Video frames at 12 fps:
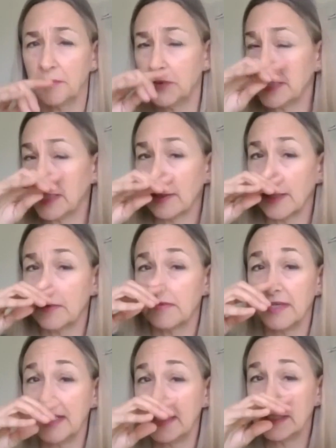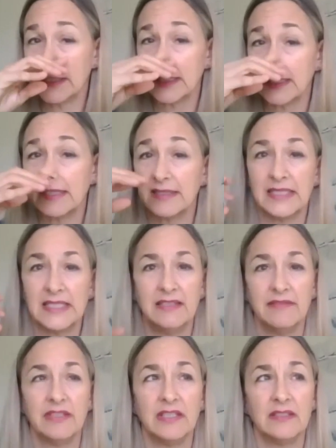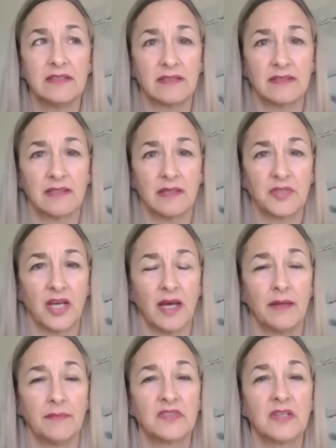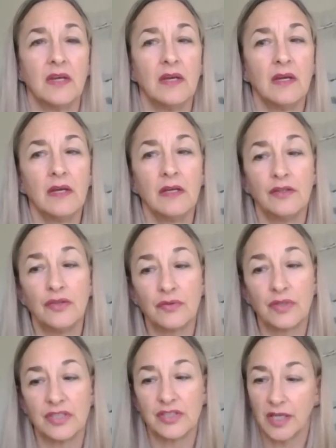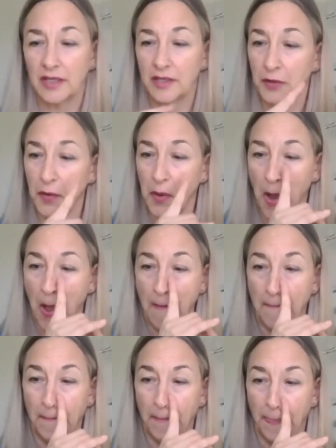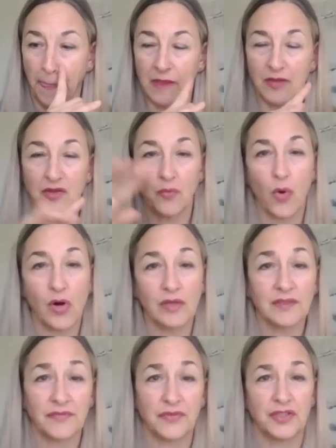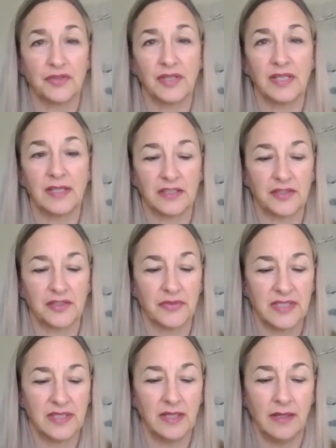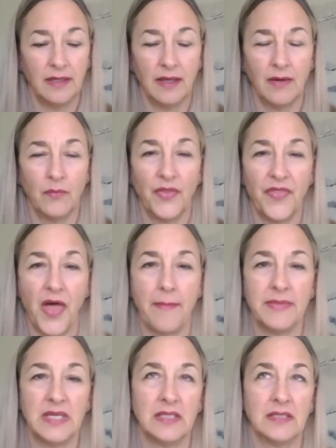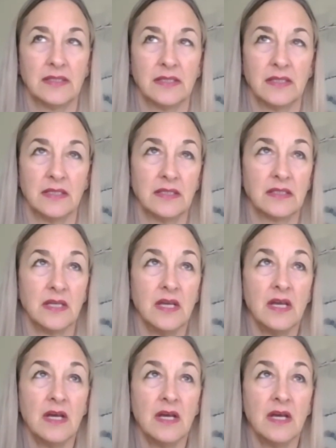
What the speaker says: puts out a lot of radiation. The TVs sometimes. You can check your walls for dirty electricity, and what that means is